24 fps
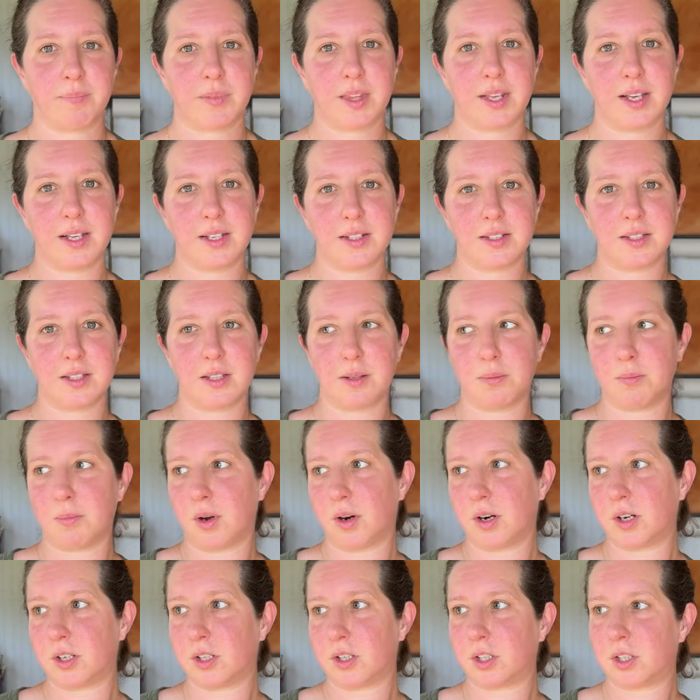Is the
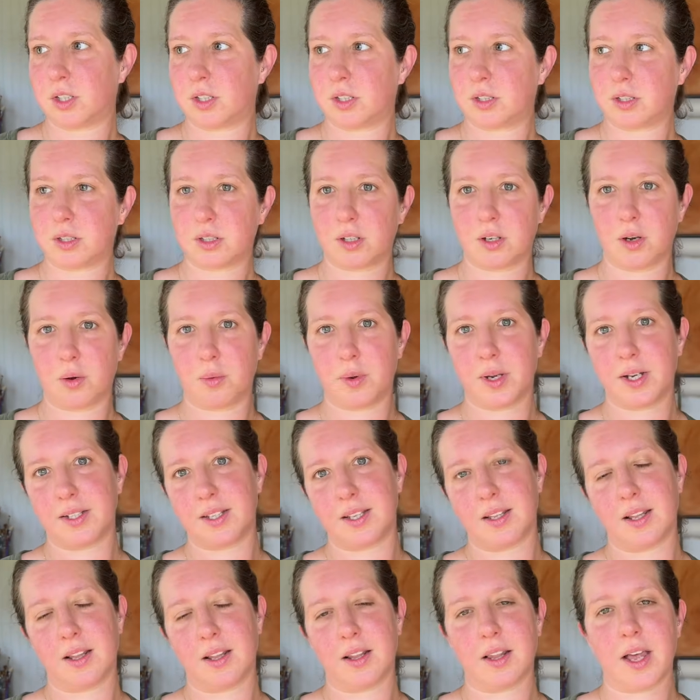marsh going to
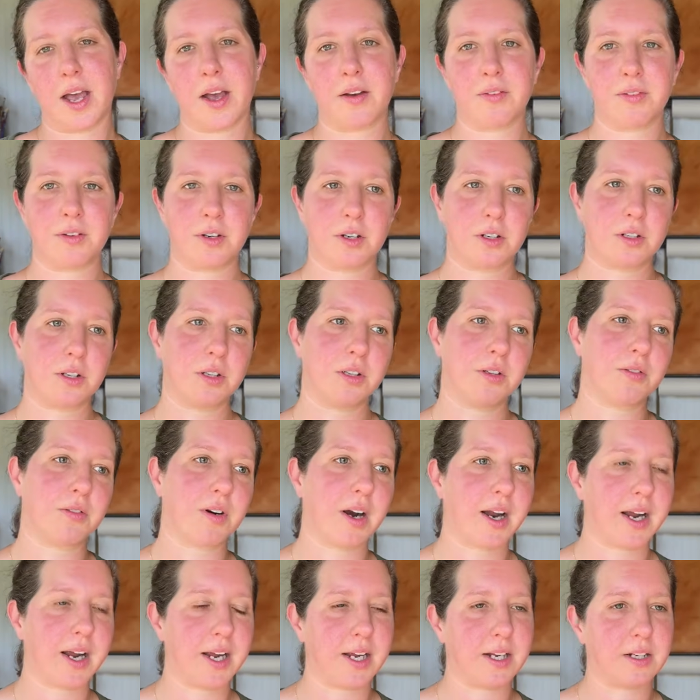the left or to the
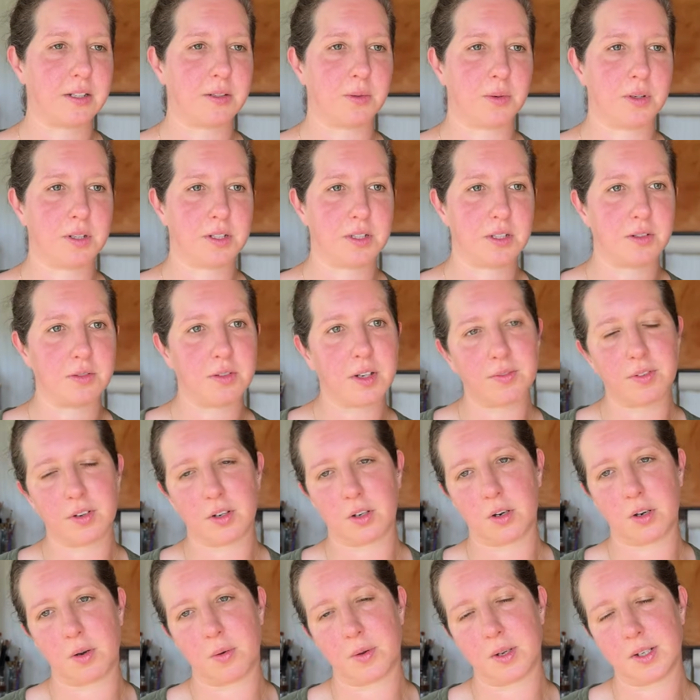right, or is the river
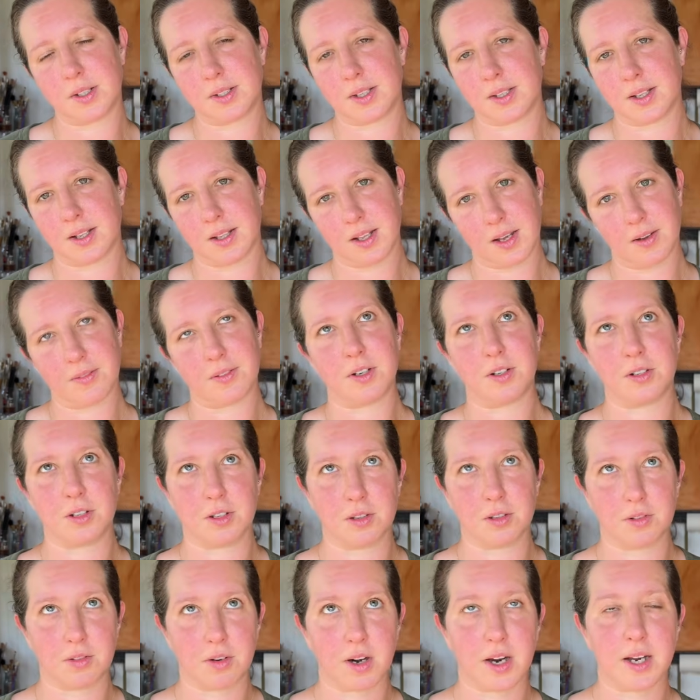going to the left or to
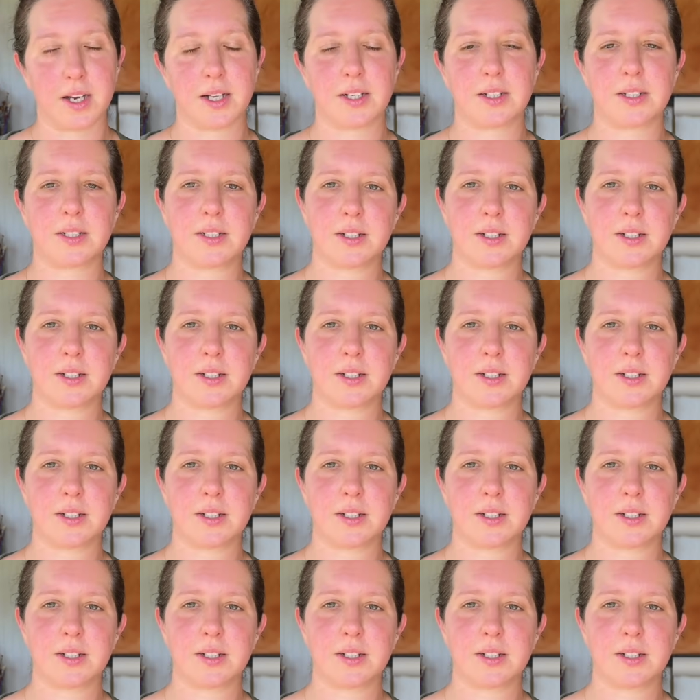the right?